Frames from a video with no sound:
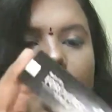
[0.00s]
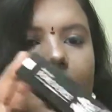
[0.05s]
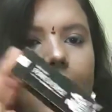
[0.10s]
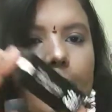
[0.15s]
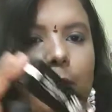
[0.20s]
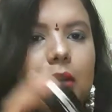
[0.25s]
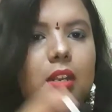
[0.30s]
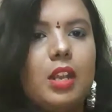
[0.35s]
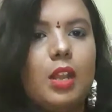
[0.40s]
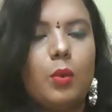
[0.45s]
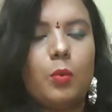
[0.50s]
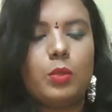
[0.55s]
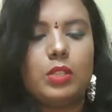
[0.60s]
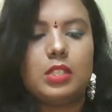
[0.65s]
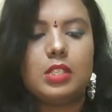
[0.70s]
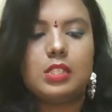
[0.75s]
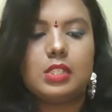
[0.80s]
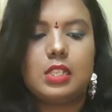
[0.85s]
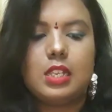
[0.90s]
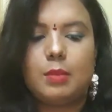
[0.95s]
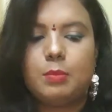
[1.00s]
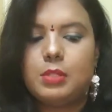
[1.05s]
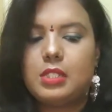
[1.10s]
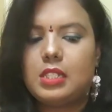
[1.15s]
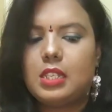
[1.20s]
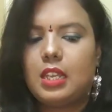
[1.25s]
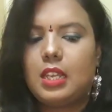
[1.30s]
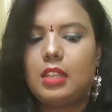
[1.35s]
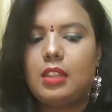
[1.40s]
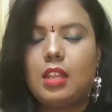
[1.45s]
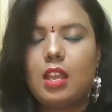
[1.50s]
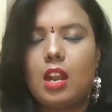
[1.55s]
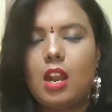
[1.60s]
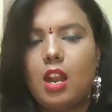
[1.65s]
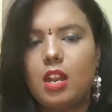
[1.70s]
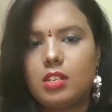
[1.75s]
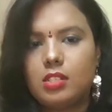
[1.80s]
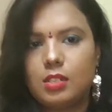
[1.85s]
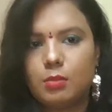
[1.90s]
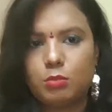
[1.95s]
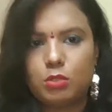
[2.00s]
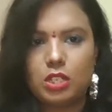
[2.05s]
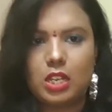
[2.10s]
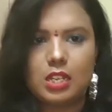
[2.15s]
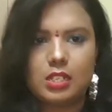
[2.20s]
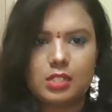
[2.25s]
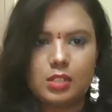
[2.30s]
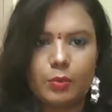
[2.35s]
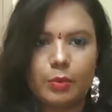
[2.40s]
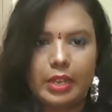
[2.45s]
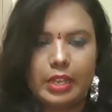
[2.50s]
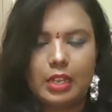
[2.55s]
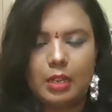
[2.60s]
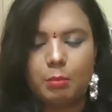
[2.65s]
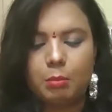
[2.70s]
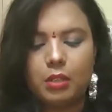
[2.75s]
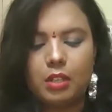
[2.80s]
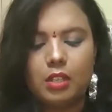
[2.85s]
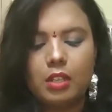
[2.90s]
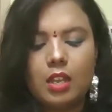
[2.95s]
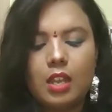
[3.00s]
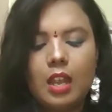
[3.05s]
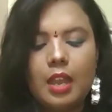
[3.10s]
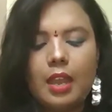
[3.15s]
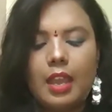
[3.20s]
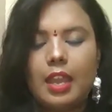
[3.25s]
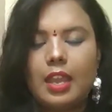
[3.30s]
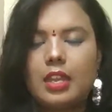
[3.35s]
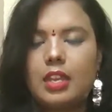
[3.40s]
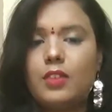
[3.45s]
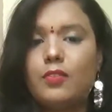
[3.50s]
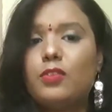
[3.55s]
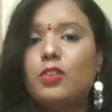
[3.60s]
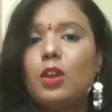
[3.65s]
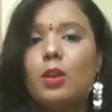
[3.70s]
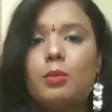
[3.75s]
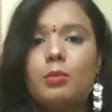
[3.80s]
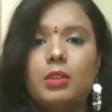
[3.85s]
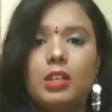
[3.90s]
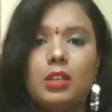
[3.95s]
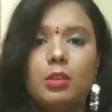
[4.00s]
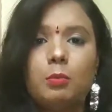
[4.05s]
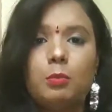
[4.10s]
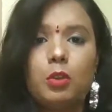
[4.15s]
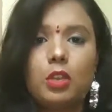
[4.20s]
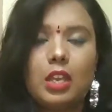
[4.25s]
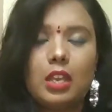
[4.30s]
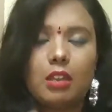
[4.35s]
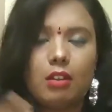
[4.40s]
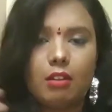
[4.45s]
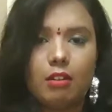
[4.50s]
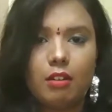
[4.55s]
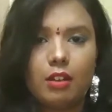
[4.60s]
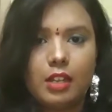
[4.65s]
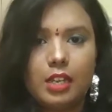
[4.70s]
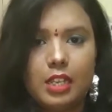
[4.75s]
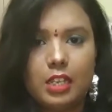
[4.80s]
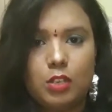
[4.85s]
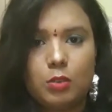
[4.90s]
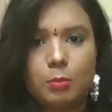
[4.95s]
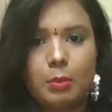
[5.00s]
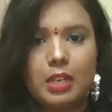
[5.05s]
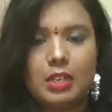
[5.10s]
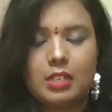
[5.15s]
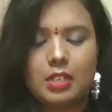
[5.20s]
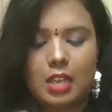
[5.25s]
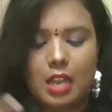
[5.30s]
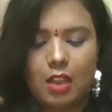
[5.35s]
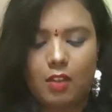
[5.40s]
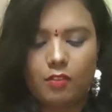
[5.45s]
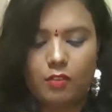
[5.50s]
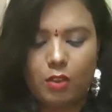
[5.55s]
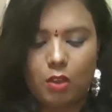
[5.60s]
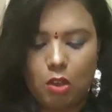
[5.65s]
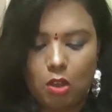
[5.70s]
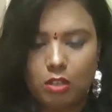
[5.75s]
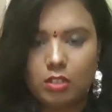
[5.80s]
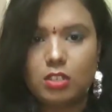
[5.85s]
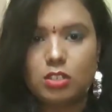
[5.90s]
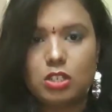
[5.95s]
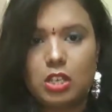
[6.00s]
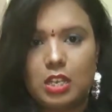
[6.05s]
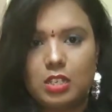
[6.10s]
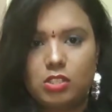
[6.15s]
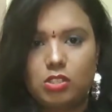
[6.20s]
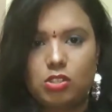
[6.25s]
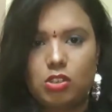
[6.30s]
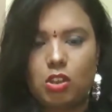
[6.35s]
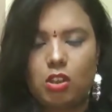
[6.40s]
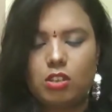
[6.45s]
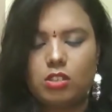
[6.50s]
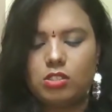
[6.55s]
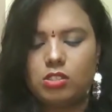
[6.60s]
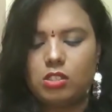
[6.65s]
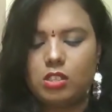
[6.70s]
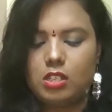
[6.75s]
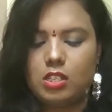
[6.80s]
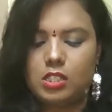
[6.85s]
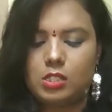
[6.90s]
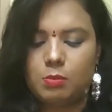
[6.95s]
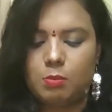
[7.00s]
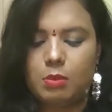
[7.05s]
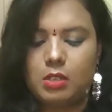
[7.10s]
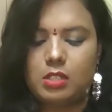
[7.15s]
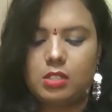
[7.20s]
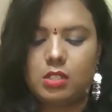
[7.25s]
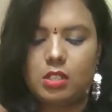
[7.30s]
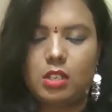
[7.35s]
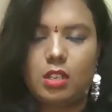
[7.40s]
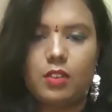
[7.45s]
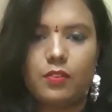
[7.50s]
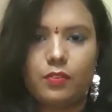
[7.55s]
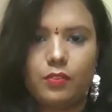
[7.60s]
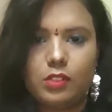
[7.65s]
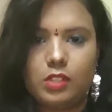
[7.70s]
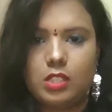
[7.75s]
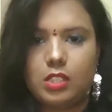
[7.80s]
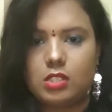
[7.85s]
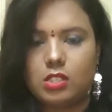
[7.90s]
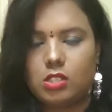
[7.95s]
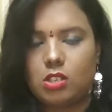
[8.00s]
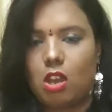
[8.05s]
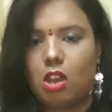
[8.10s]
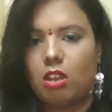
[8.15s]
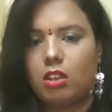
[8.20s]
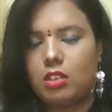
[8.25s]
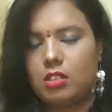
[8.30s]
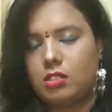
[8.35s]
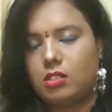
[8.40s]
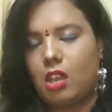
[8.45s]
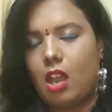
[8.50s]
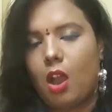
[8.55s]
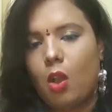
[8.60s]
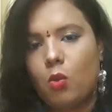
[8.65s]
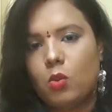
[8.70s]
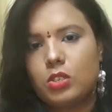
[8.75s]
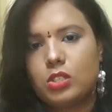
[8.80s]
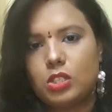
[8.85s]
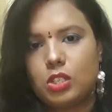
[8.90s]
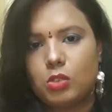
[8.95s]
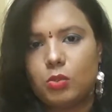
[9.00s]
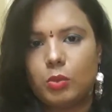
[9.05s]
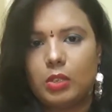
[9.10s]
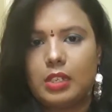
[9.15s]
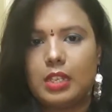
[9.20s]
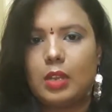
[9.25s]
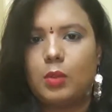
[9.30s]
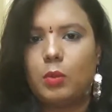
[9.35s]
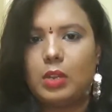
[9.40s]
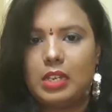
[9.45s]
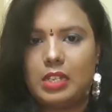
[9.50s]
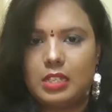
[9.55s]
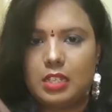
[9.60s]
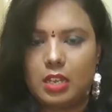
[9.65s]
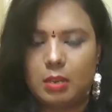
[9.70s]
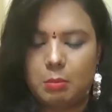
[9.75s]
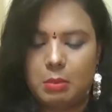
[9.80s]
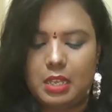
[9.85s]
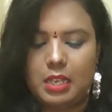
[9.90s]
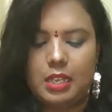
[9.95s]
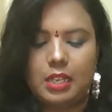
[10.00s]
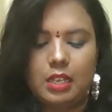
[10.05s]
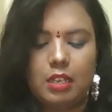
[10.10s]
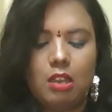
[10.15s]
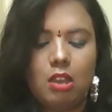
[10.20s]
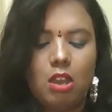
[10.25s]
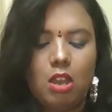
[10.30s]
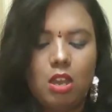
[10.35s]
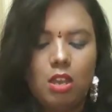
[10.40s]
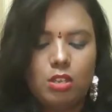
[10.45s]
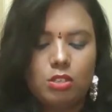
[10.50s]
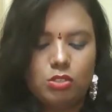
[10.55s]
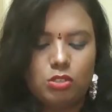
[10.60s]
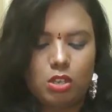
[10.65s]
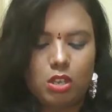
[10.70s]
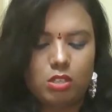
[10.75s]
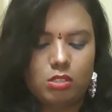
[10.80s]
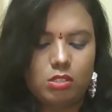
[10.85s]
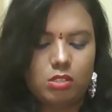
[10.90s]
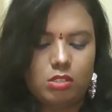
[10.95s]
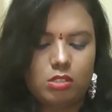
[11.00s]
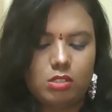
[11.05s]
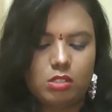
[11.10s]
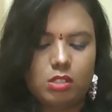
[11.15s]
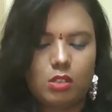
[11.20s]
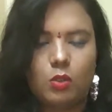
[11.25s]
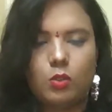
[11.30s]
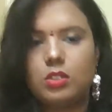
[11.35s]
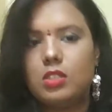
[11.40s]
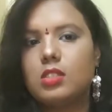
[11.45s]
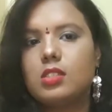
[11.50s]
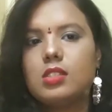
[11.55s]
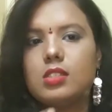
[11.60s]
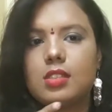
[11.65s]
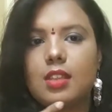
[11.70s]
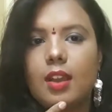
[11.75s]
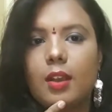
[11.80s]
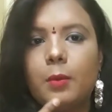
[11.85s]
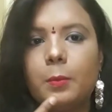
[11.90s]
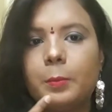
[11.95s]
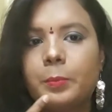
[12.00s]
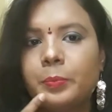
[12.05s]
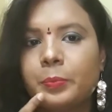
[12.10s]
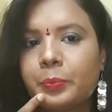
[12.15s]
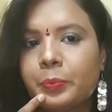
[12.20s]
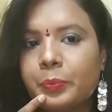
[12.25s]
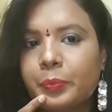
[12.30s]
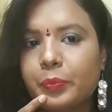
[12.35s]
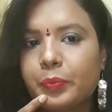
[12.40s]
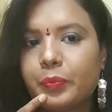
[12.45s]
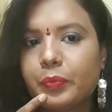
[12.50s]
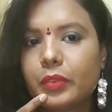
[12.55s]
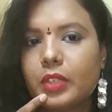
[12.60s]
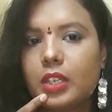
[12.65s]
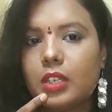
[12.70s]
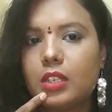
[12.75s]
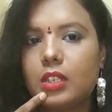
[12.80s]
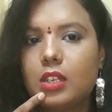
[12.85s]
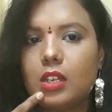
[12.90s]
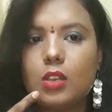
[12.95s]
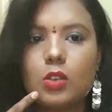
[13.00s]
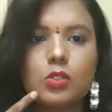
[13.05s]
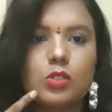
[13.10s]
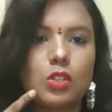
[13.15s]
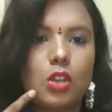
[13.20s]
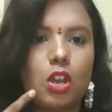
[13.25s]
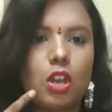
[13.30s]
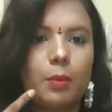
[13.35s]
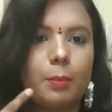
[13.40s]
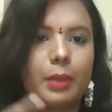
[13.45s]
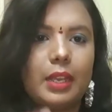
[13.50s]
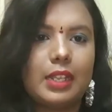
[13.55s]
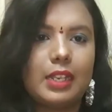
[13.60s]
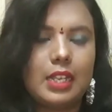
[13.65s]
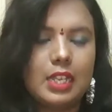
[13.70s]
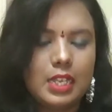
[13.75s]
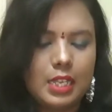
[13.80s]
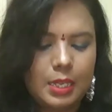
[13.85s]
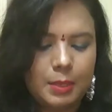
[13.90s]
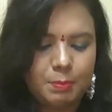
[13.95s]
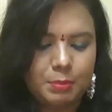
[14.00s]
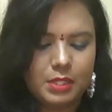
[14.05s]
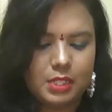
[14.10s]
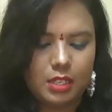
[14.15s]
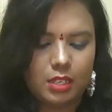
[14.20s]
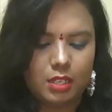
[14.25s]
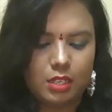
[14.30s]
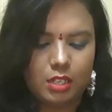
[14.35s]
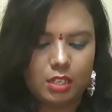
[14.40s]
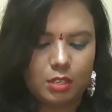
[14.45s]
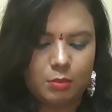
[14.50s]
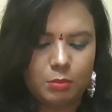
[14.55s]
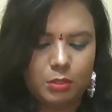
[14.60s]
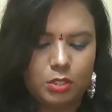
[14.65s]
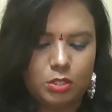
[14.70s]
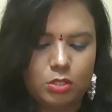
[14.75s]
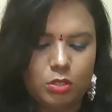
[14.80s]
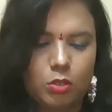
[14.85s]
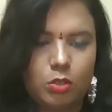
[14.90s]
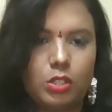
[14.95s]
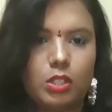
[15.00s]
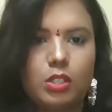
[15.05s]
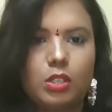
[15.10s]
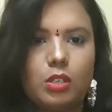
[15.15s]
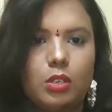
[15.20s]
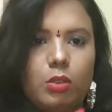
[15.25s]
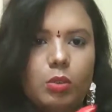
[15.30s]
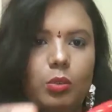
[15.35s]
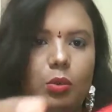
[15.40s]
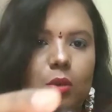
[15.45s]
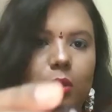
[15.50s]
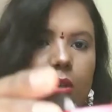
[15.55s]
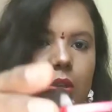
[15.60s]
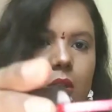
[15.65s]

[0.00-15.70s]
I'm in love with this lipstick, and there are some shades available, and if you're booking early, you might have all the shades choices, but if the stock is out, you will get only the remaining choices. So this is how it looks on my lips, and let me show you